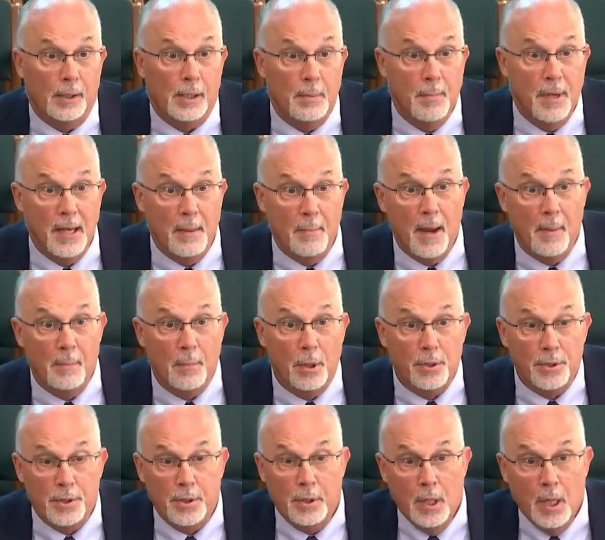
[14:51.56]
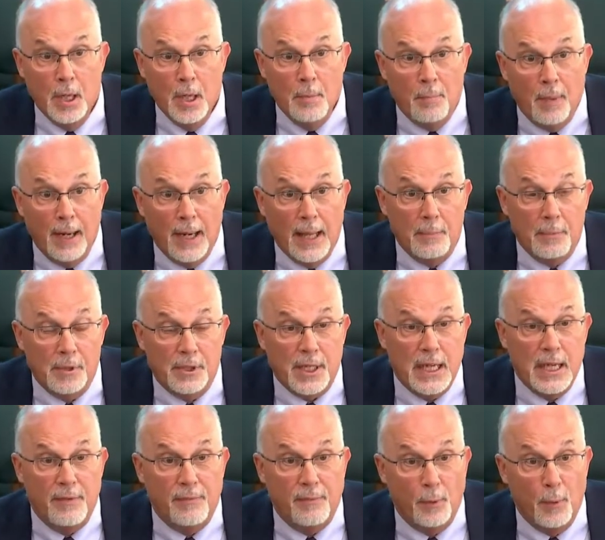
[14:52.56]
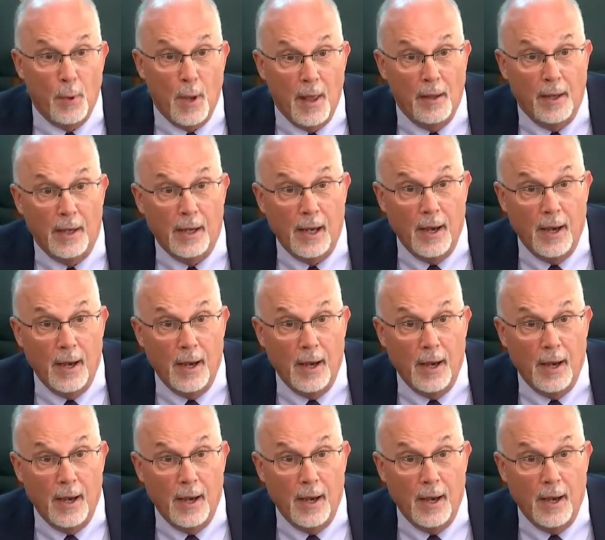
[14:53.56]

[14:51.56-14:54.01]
committee members. My name is Keith Llewelling.